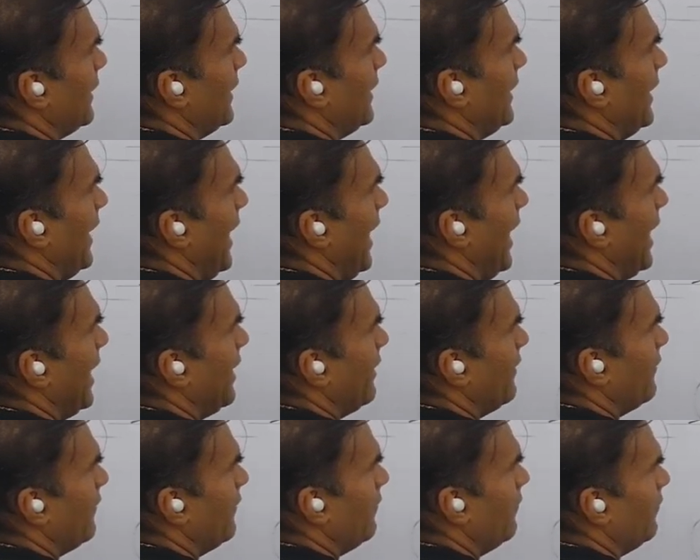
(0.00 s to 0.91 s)

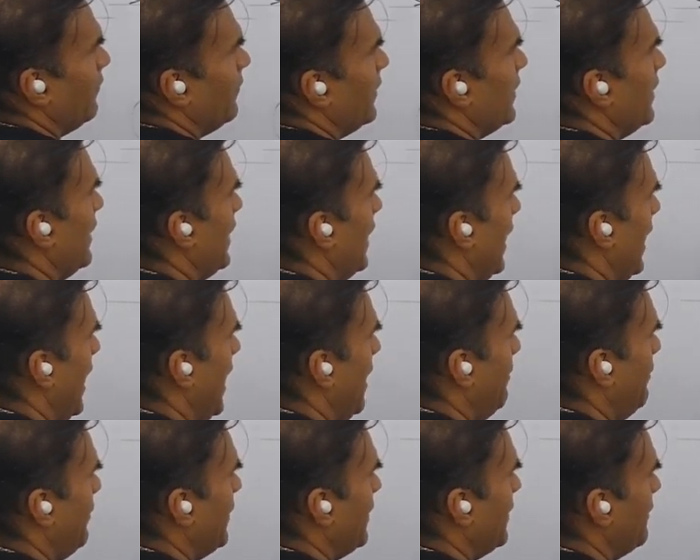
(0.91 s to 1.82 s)
can
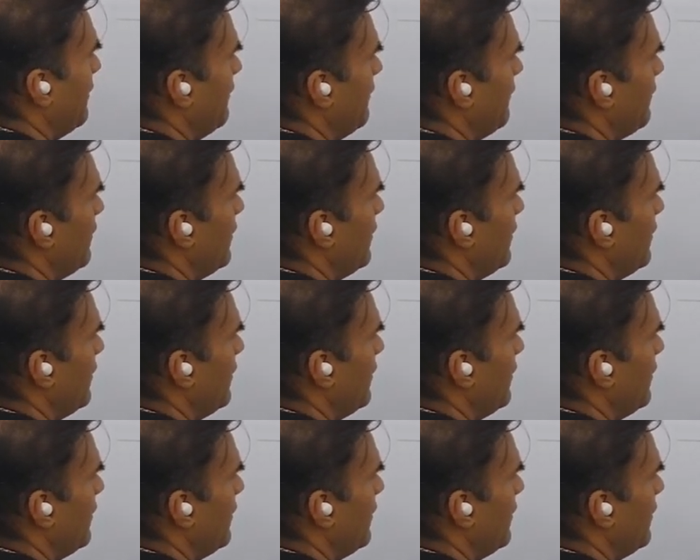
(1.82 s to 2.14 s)
happen.